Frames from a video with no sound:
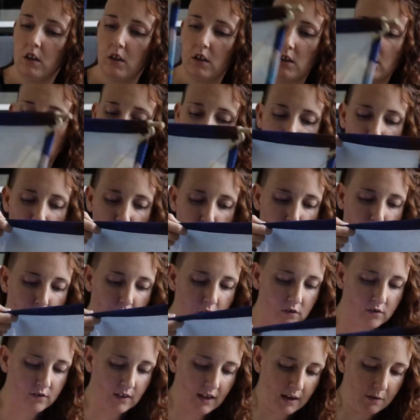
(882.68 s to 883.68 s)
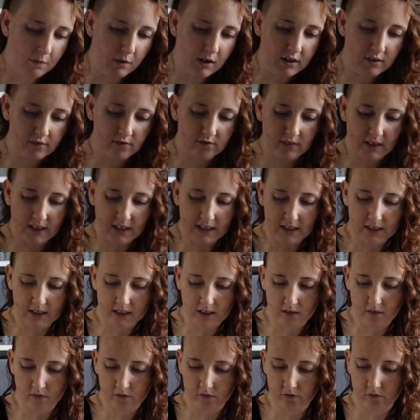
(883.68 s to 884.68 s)
the 2 books. I want to say it
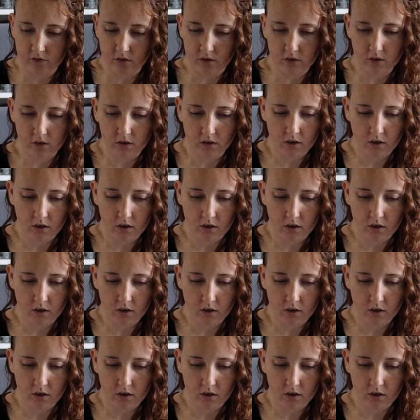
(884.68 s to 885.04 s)
is,